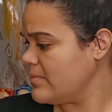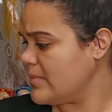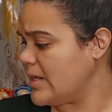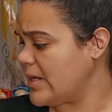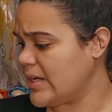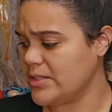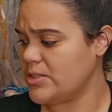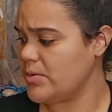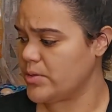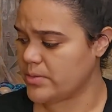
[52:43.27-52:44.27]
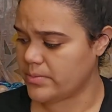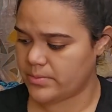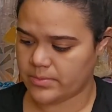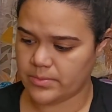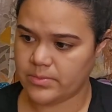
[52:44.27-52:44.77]
And again,
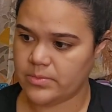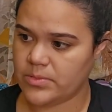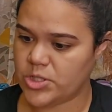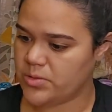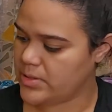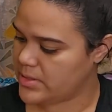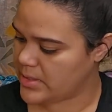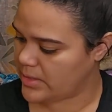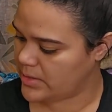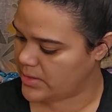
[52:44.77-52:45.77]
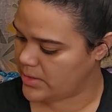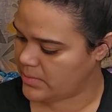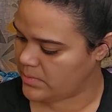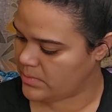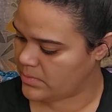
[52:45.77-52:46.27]
she was selling them.